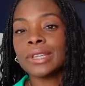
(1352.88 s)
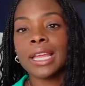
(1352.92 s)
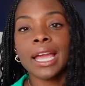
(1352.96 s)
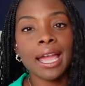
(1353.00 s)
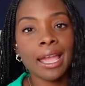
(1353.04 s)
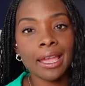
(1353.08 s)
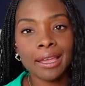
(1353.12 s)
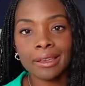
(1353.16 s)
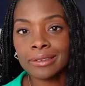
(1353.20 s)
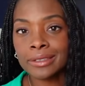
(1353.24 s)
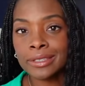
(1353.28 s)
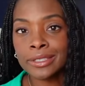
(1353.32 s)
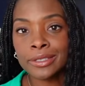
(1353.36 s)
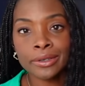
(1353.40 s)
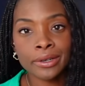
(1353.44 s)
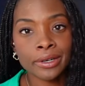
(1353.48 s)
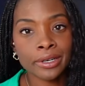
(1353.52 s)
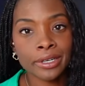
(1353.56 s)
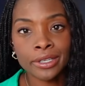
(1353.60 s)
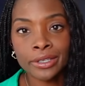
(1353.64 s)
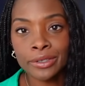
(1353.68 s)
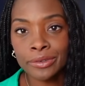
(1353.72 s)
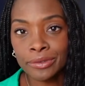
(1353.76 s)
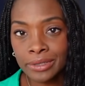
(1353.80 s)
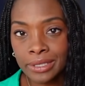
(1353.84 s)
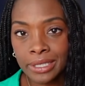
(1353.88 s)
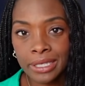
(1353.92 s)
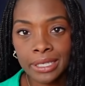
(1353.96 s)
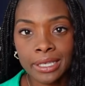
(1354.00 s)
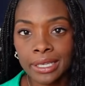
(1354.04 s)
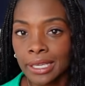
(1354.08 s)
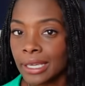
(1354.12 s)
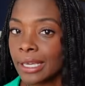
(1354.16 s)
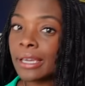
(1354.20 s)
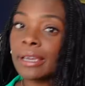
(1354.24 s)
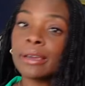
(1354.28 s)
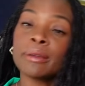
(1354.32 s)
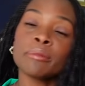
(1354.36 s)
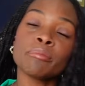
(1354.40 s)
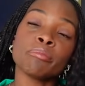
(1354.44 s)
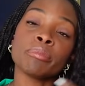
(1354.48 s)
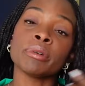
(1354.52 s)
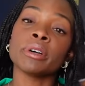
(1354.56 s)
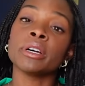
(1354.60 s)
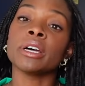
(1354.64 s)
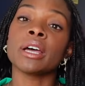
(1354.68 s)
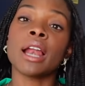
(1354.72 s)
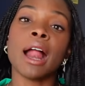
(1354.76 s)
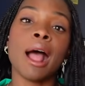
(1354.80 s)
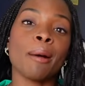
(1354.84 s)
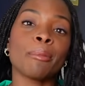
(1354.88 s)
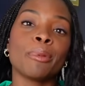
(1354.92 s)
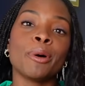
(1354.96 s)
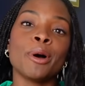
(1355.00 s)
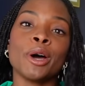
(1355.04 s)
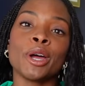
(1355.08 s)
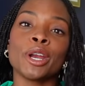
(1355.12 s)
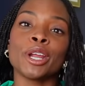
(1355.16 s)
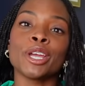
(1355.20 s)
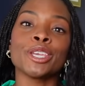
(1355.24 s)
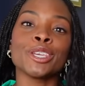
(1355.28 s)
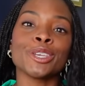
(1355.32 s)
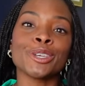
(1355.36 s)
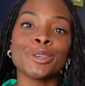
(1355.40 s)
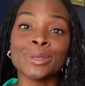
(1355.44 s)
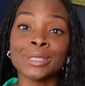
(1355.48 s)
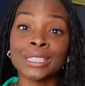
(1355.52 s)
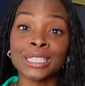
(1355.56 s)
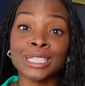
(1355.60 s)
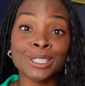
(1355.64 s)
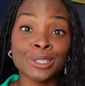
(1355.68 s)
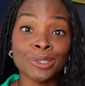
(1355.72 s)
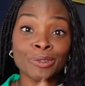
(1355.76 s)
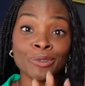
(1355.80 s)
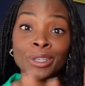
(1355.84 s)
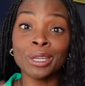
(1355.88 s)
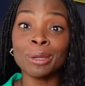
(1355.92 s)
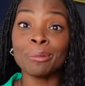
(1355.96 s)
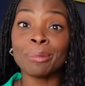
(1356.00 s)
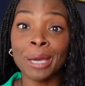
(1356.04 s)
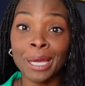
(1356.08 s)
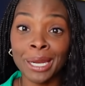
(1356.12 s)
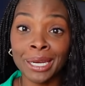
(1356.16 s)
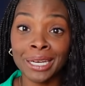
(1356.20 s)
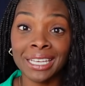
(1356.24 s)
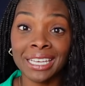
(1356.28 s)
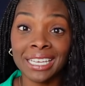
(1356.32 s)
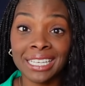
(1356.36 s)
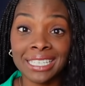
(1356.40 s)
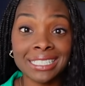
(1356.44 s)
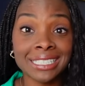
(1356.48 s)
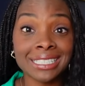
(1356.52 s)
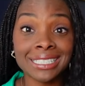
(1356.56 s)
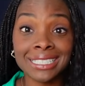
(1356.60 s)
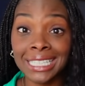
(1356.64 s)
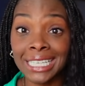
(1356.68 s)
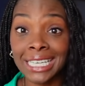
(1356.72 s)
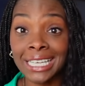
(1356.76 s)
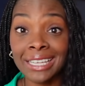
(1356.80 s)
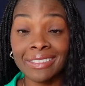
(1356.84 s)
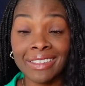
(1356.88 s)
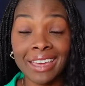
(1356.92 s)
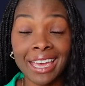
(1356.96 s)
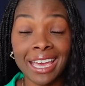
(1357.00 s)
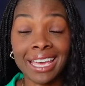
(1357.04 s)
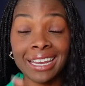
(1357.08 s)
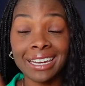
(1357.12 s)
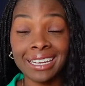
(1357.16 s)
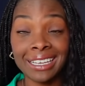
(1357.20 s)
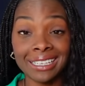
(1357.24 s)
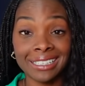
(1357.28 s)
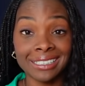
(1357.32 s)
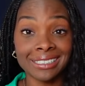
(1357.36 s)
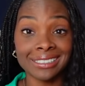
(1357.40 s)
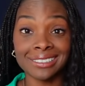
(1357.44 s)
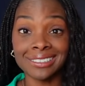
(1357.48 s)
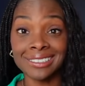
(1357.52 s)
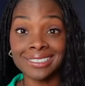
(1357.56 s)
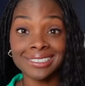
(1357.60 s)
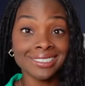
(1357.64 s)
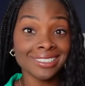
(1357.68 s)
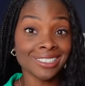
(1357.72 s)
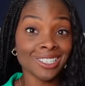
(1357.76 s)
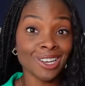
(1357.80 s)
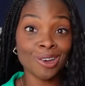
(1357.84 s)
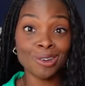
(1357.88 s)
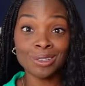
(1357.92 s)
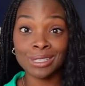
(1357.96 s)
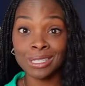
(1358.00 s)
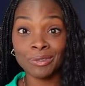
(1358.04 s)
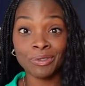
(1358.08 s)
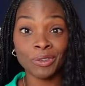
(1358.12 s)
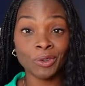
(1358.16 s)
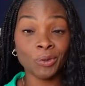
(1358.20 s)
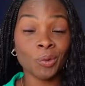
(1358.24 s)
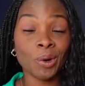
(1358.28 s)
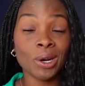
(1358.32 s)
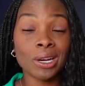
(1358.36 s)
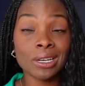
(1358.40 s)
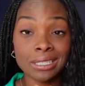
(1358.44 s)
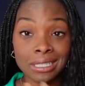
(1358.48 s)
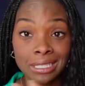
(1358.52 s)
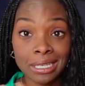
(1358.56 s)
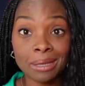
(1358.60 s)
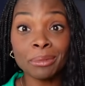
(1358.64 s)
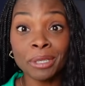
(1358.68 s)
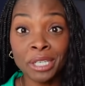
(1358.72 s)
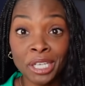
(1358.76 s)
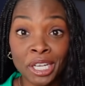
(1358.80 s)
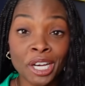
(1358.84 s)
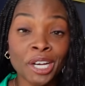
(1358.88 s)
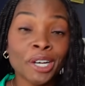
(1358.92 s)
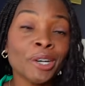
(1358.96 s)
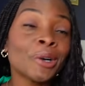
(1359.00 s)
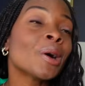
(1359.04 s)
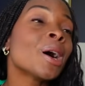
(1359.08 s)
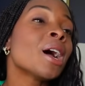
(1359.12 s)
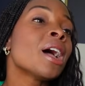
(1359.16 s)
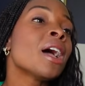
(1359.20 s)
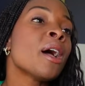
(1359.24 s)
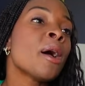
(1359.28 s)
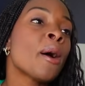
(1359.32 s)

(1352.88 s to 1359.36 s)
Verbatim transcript: I haven't started using it yet, but I'm gonna use it. So if anybody has seen that and knows if it works, let me know.